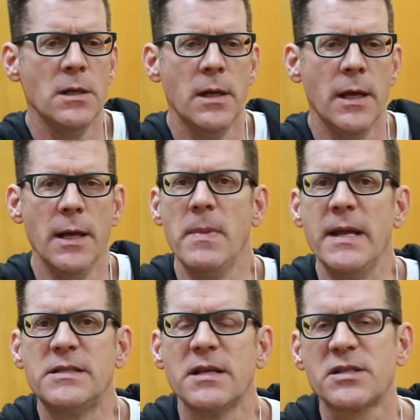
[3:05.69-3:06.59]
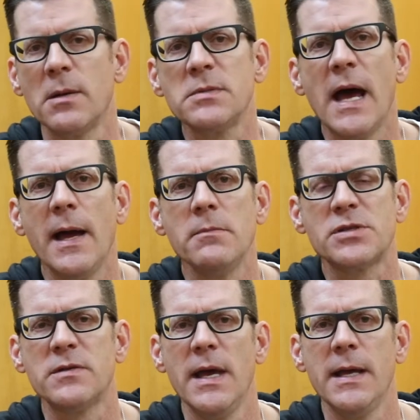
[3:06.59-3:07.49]
It means that sometimes
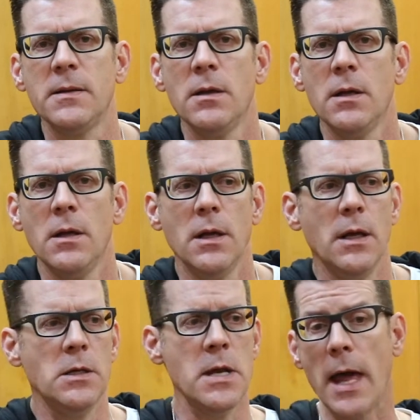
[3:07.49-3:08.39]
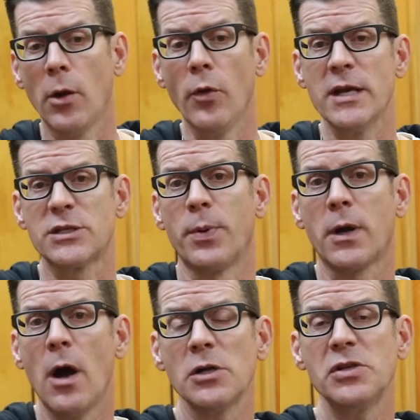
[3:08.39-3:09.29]
that not only as a
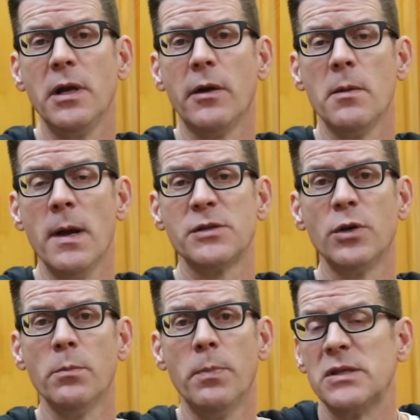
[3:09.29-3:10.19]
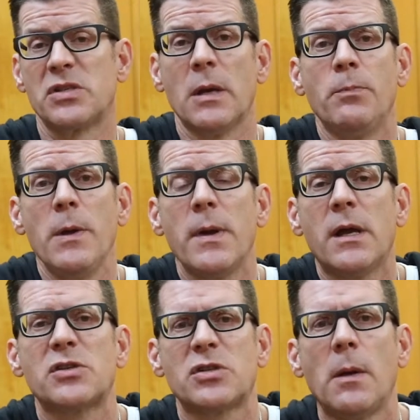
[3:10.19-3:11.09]
precautionary measure, but simply
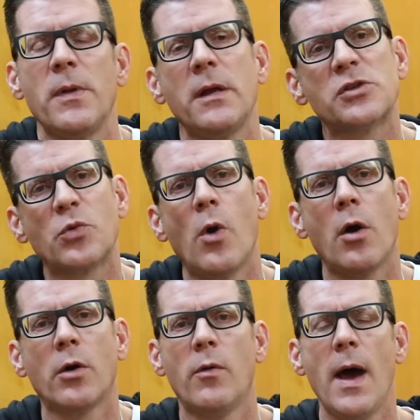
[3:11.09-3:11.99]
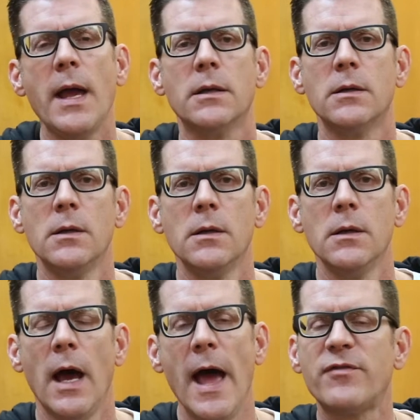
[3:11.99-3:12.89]
because something is wrong or right.
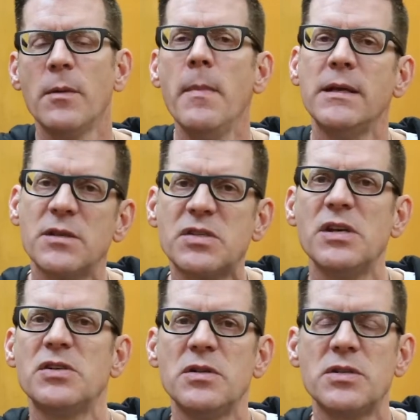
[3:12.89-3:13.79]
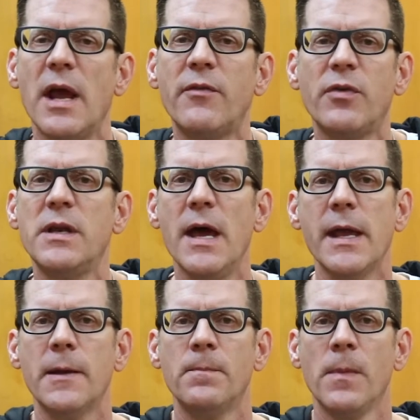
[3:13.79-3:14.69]
I have to make decisions every day